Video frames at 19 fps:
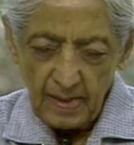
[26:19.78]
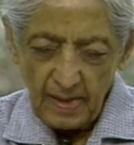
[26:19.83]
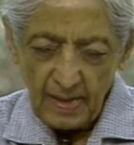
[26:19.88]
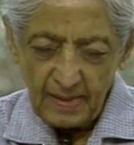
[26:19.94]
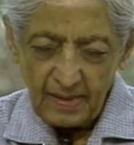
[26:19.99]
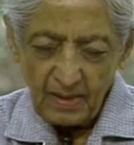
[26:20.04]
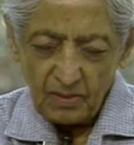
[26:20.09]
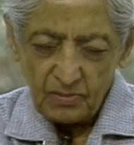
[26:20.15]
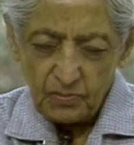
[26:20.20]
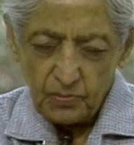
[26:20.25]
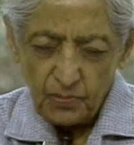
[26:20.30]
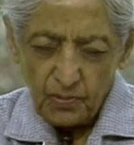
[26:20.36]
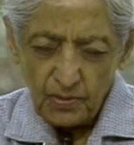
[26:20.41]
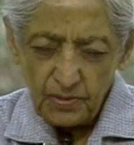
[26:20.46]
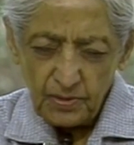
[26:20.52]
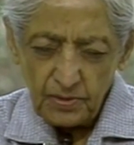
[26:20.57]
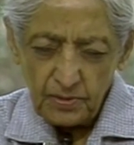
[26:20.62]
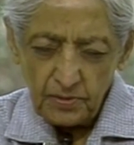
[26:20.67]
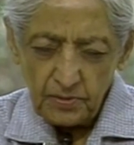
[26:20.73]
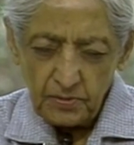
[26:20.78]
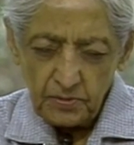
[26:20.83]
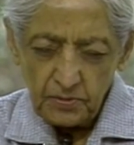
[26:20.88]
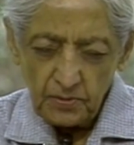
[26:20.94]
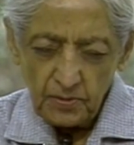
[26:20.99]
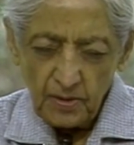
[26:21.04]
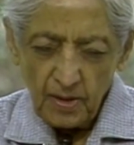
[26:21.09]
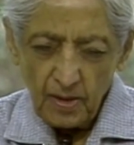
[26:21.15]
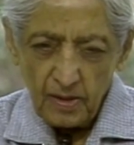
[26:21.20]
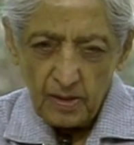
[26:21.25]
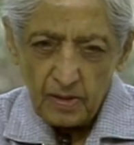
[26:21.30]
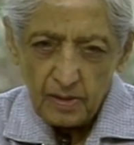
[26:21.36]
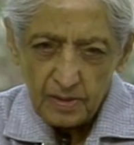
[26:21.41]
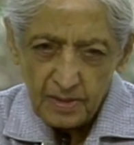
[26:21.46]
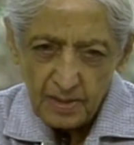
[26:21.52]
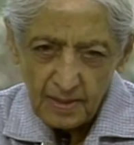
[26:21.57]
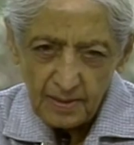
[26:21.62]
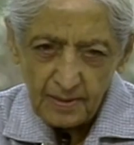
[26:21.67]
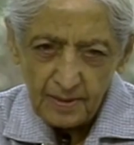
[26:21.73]
and not wanting to
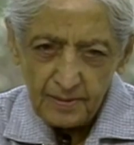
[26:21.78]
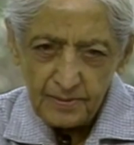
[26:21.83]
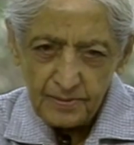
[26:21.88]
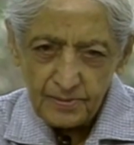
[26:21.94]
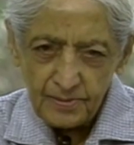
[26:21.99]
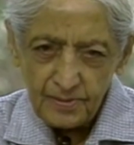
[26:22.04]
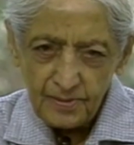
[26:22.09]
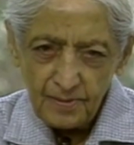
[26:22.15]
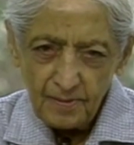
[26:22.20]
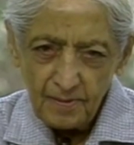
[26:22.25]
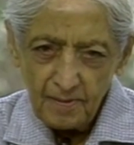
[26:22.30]
hurt others.